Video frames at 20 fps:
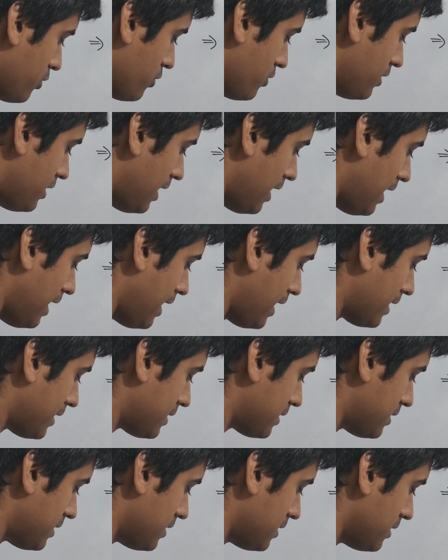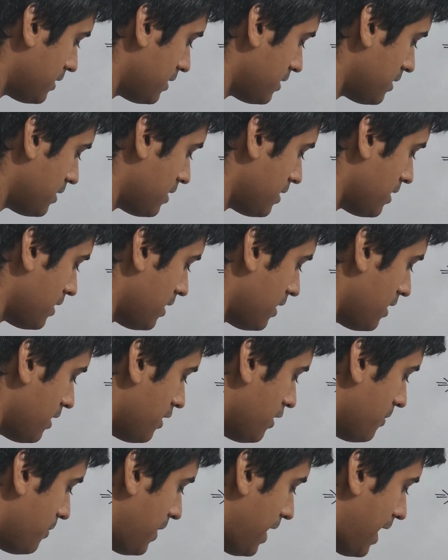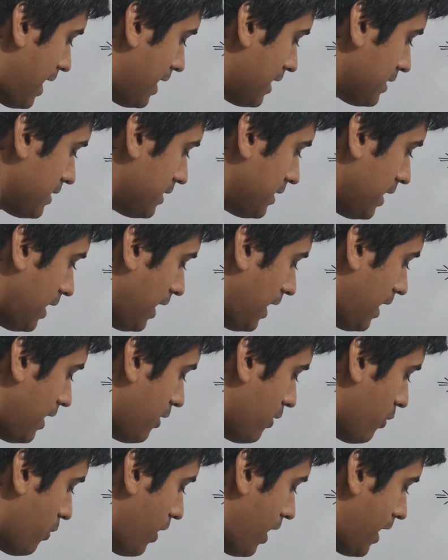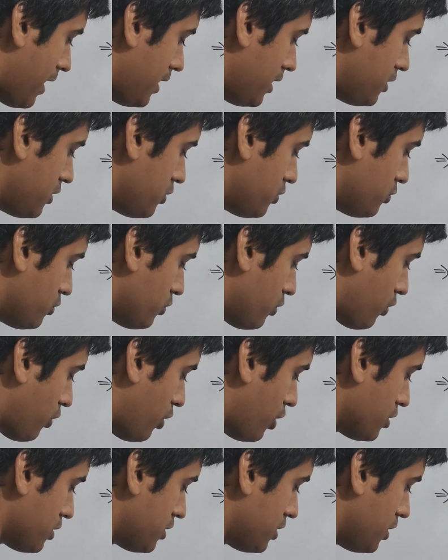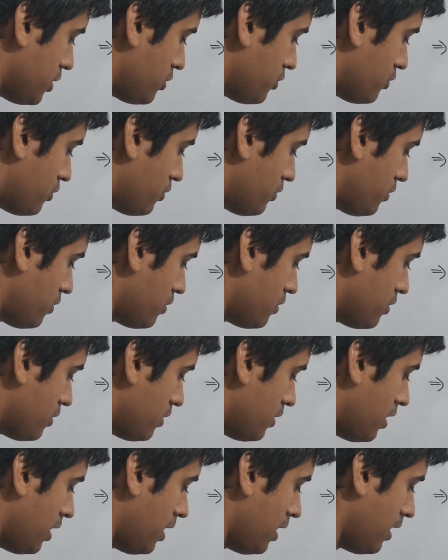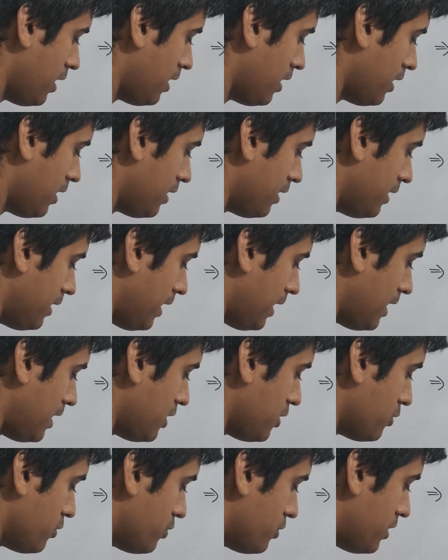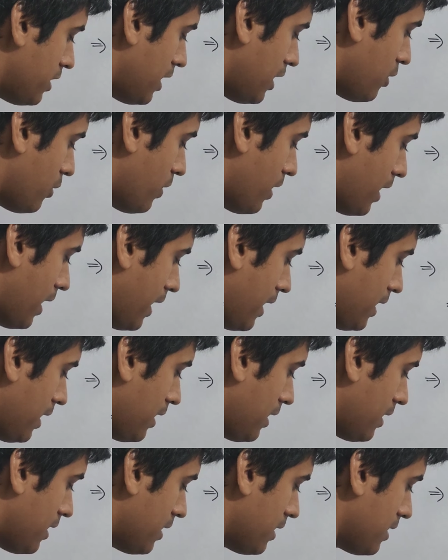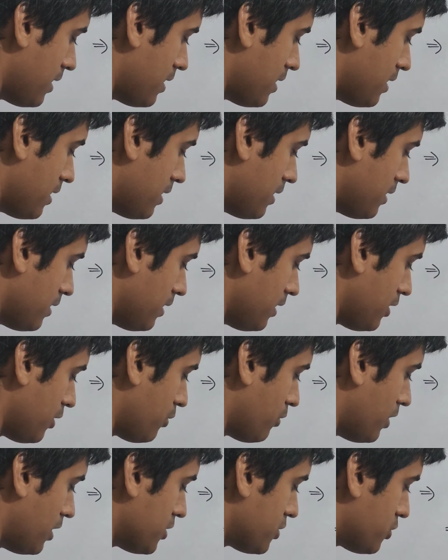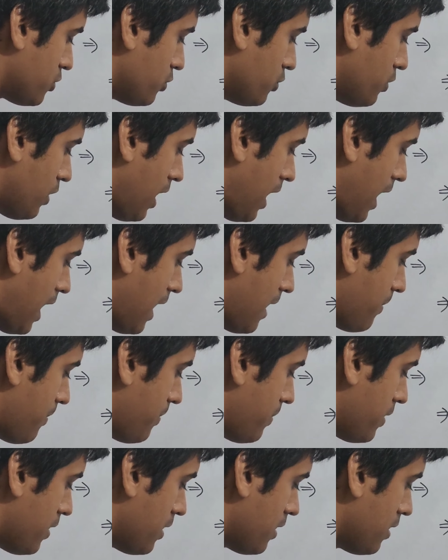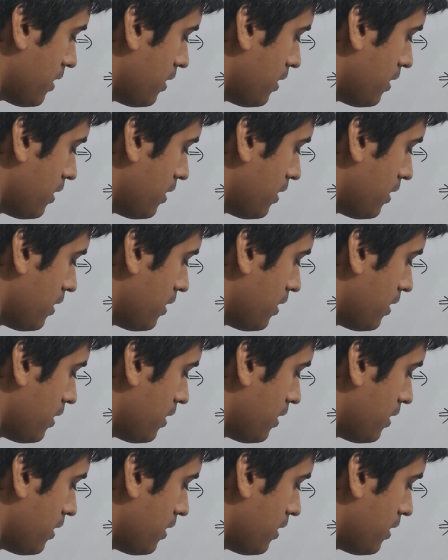u del x plus y into cos u del u del y equals to half